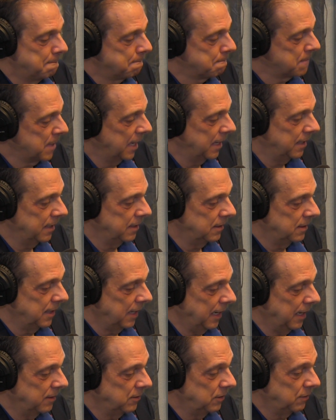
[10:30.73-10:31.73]

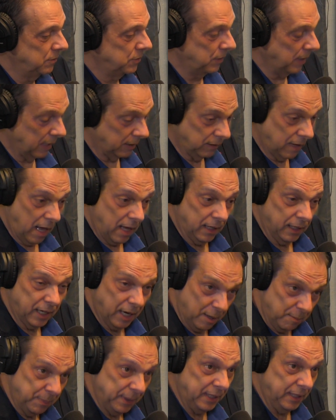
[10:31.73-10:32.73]
And a lot of
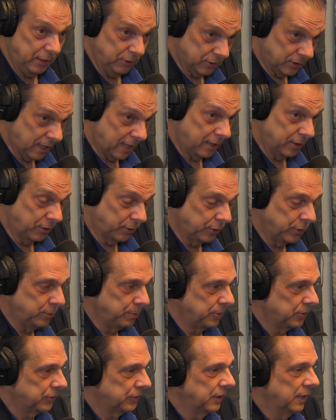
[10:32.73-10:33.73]
companies, a lot of
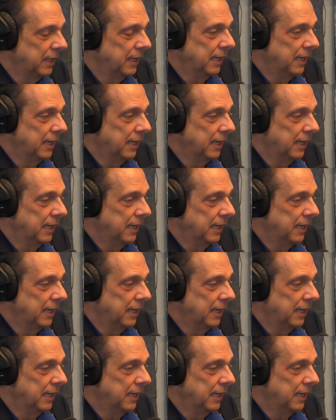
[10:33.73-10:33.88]
groups,